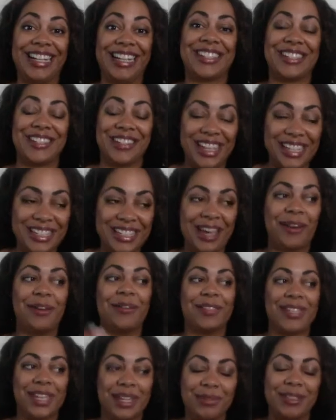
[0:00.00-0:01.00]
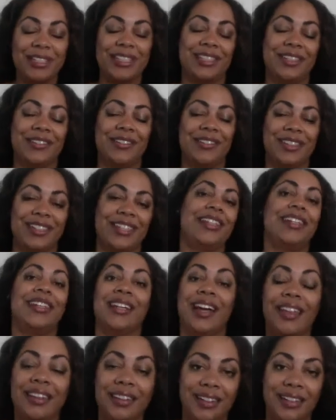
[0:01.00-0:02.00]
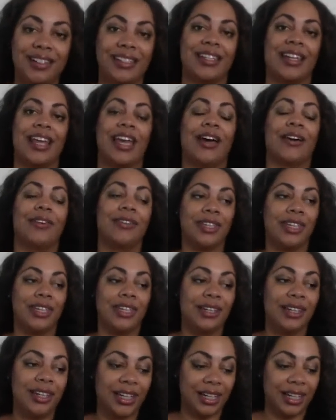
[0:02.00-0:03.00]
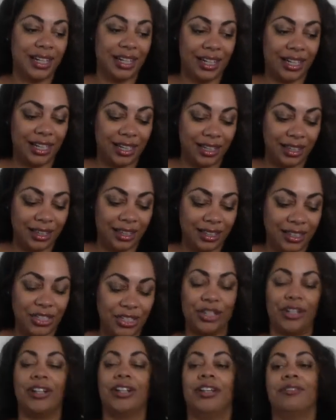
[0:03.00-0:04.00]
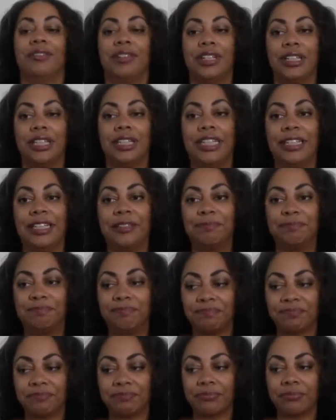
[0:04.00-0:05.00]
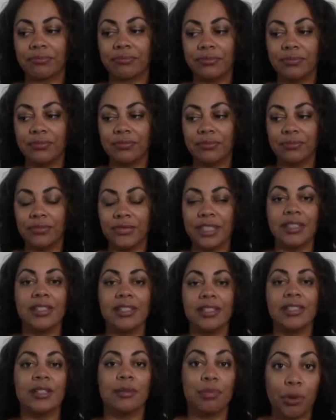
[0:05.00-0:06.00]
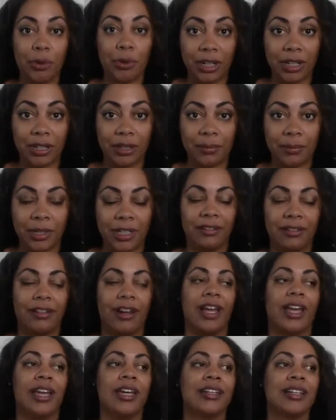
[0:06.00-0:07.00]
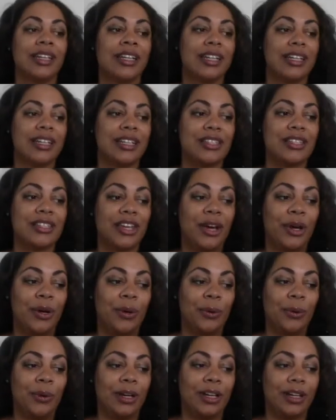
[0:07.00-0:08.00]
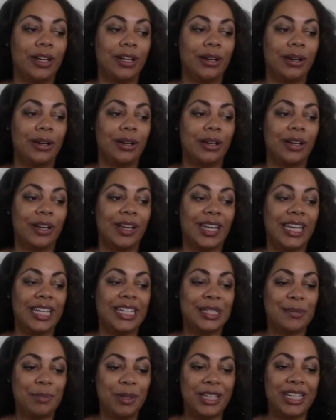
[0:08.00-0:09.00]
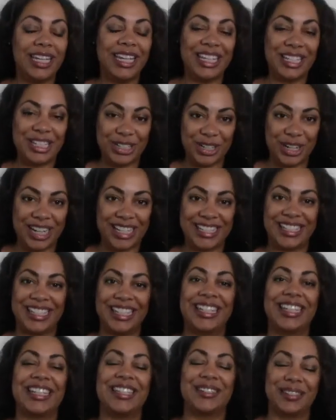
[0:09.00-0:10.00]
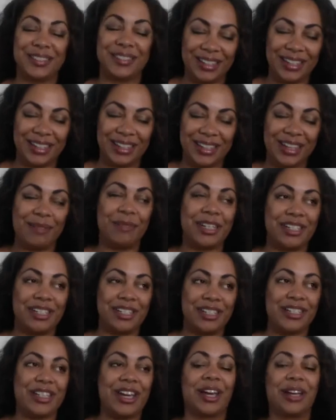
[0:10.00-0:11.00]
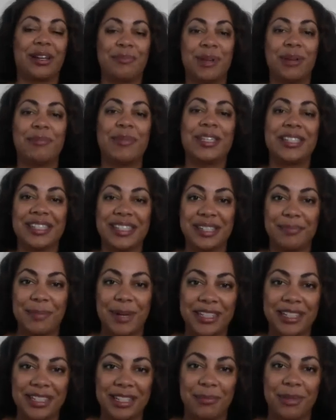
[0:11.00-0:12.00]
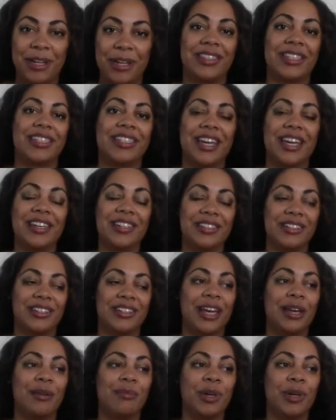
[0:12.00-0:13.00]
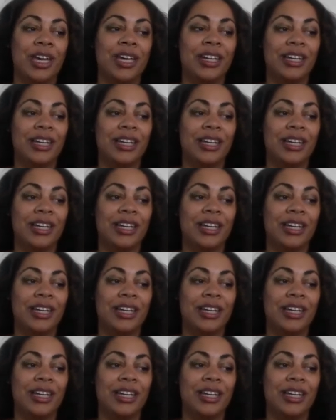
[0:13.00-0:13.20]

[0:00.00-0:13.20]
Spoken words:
So that's how I was able to see it in others, and how the journey really supported me, right? So it's been interesting, because I mentioned talking to my business bestie about this yesterday, but